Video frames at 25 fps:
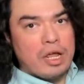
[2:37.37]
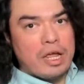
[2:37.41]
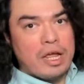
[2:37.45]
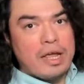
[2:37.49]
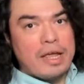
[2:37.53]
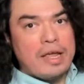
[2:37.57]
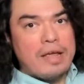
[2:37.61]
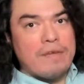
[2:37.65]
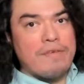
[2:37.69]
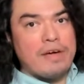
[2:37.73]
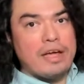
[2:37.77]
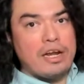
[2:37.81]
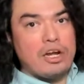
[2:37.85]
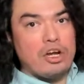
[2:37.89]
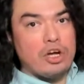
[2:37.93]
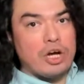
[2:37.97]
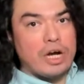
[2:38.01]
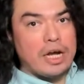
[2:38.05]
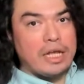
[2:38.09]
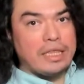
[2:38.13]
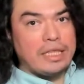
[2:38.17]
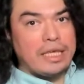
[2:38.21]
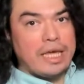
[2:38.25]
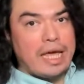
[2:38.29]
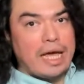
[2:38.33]
If I look
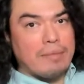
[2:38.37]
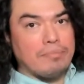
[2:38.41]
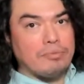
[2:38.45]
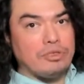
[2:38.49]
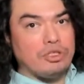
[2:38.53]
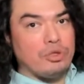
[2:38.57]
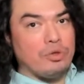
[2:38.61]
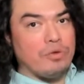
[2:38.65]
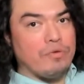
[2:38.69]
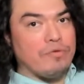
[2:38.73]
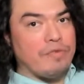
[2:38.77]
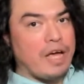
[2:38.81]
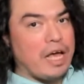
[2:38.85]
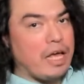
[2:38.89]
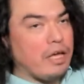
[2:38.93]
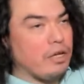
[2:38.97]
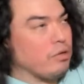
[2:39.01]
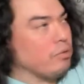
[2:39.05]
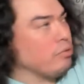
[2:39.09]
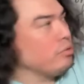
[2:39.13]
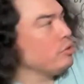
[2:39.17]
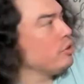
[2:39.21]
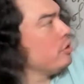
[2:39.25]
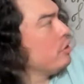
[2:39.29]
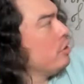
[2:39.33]
at the absolute
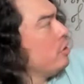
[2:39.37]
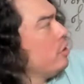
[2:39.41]
values,